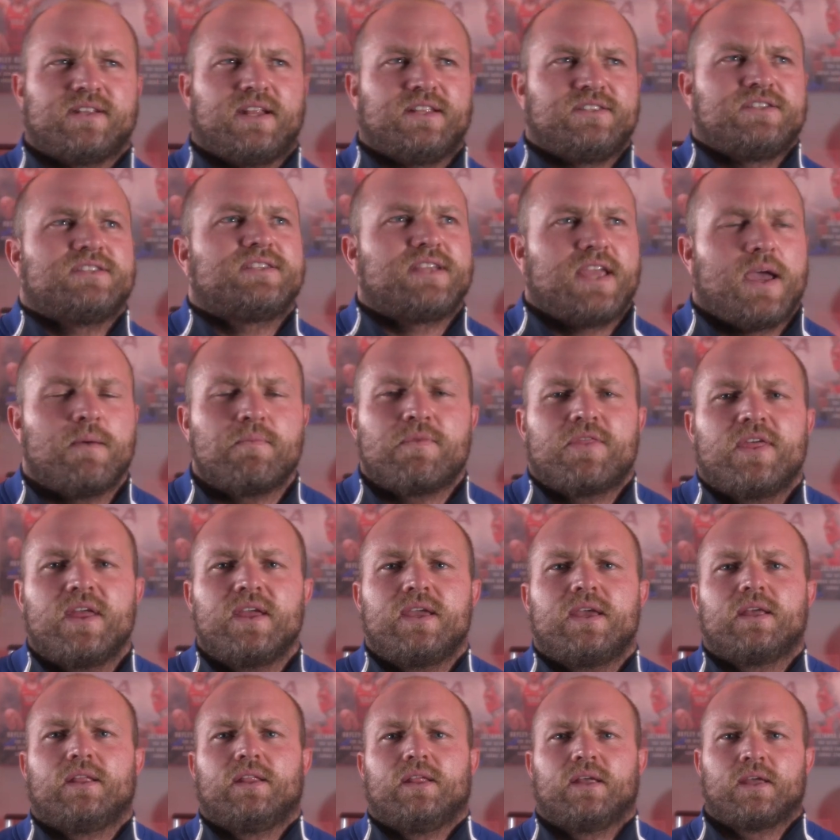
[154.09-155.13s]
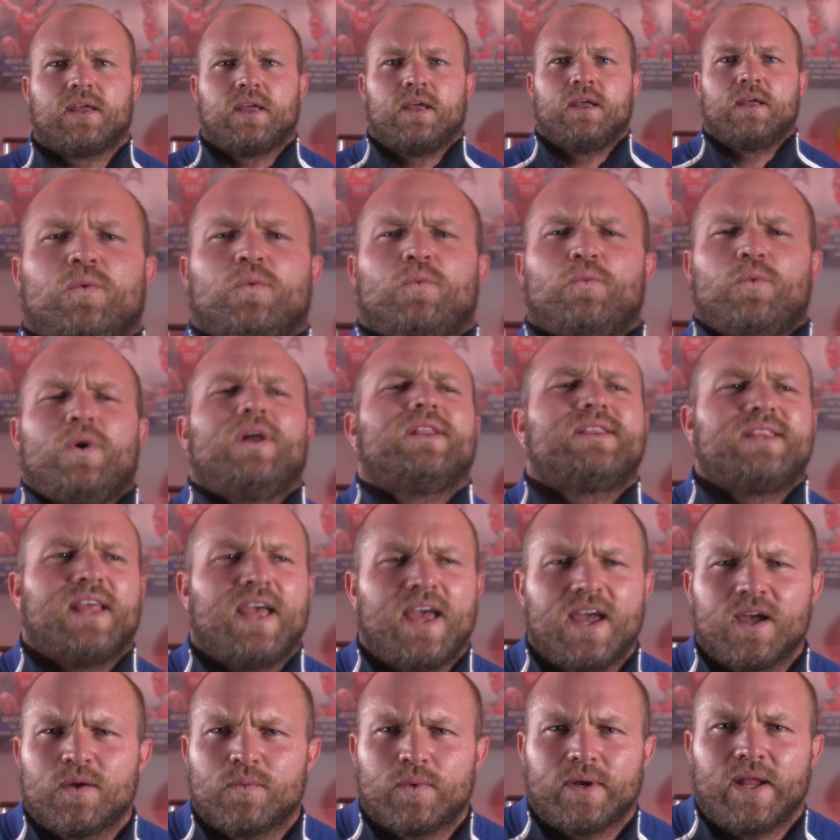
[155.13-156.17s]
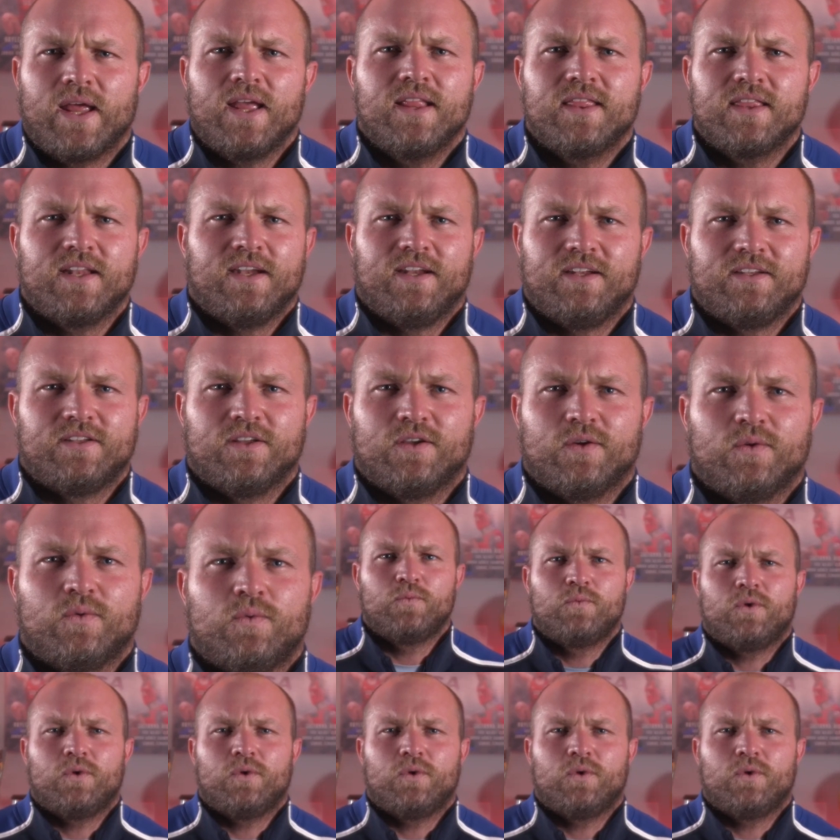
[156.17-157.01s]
And I just kept thinking like, what the heck would Anthony do?